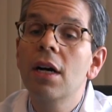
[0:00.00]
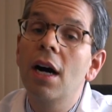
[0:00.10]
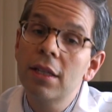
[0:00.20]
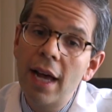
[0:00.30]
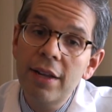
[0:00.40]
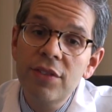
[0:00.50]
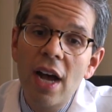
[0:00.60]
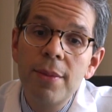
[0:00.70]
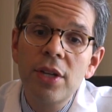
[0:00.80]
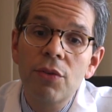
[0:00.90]
A lot of
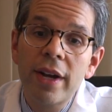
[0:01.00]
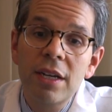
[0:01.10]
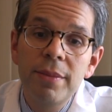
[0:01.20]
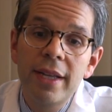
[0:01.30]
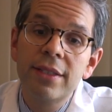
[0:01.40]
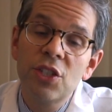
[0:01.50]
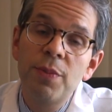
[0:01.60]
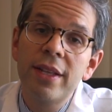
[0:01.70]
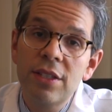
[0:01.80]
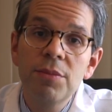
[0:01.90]
times I'll recommend to
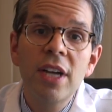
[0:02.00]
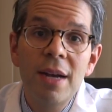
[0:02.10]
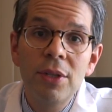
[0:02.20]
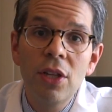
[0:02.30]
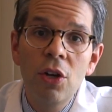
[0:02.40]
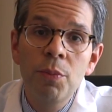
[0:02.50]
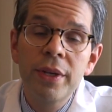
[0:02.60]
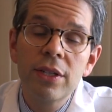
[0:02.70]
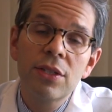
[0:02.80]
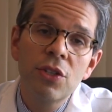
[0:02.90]
spend some time alone
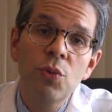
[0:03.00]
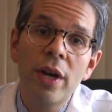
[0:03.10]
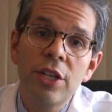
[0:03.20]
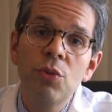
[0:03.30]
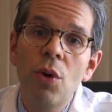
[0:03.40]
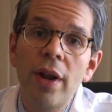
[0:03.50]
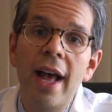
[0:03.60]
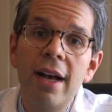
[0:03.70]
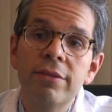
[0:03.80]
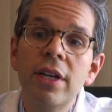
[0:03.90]
because this way you won't
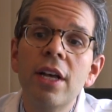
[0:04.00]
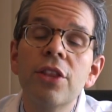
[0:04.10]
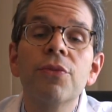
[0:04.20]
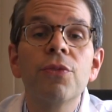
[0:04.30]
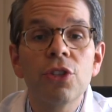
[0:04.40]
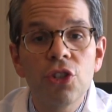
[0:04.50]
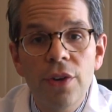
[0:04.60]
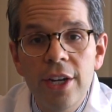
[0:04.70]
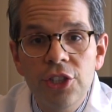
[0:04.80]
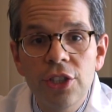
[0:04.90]
have the
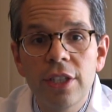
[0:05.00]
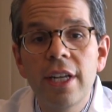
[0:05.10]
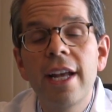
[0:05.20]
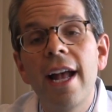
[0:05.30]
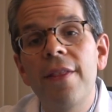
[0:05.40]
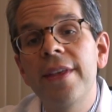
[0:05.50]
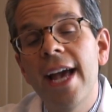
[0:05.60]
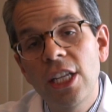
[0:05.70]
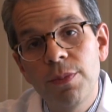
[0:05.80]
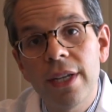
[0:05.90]
frustration and the
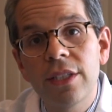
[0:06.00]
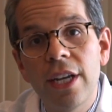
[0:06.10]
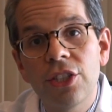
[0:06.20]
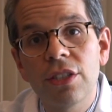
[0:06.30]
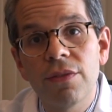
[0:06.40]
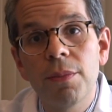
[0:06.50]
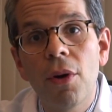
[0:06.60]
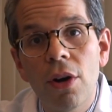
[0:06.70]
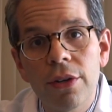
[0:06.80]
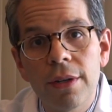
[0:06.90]
expectation of the
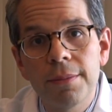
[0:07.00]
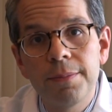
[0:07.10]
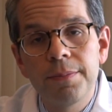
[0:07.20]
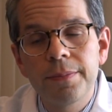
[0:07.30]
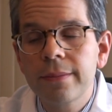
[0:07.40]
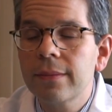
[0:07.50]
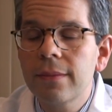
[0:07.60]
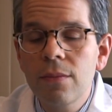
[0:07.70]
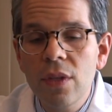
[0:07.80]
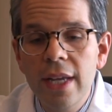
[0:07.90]
partner.
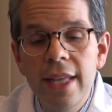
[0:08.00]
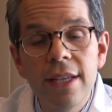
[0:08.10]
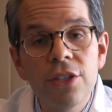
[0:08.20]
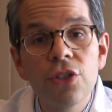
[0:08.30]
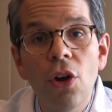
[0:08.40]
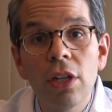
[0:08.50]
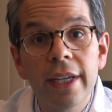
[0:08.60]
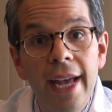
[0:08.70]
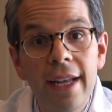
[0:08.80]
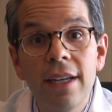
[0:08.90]
This is all,
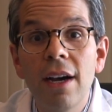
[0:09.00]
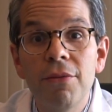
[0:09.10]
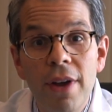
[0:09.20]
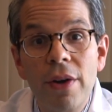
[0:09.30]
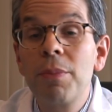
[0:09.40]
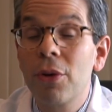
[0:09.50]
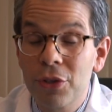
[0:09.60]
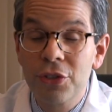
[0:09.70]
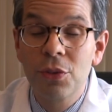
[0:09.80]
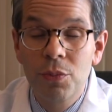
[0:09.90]
again, a very
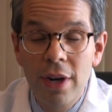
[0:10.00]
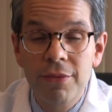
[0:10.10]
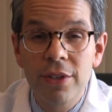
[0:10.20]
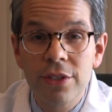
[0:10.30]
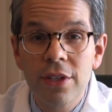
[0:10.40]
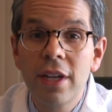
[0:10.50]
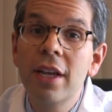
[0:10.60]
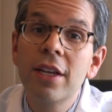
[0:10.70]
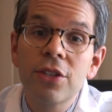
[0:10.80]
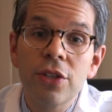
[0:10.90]
personal preference.
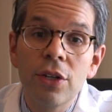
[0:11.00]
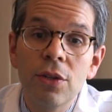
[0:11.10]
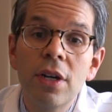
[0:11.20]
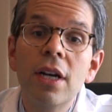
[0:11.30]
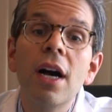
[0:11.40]
So